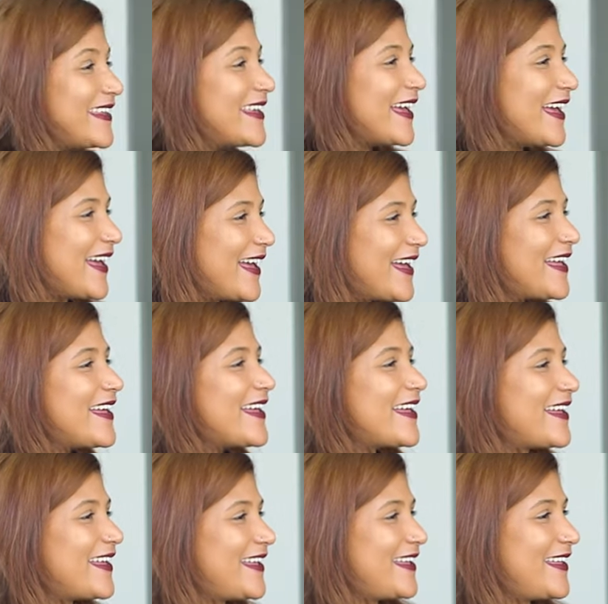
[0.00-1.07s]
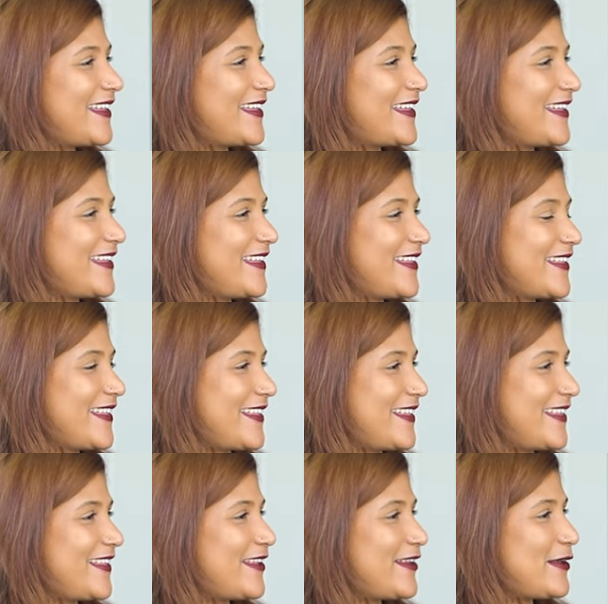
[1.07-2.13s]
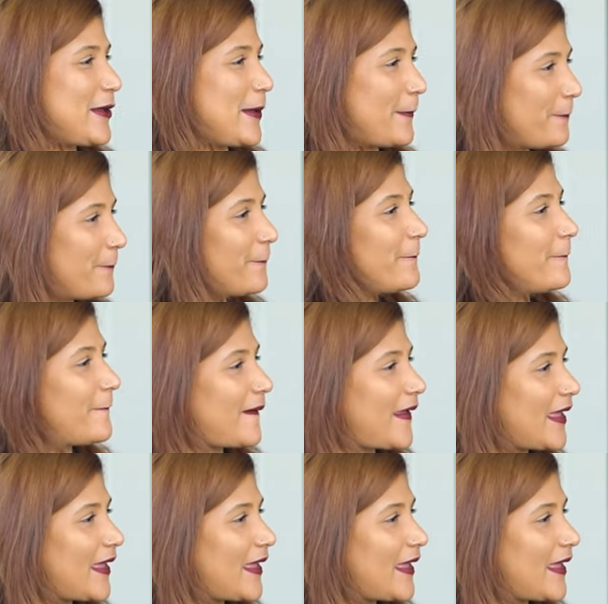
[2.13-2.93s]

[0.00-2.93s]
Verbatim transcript: Yeah. So Cabinet space, very, very important.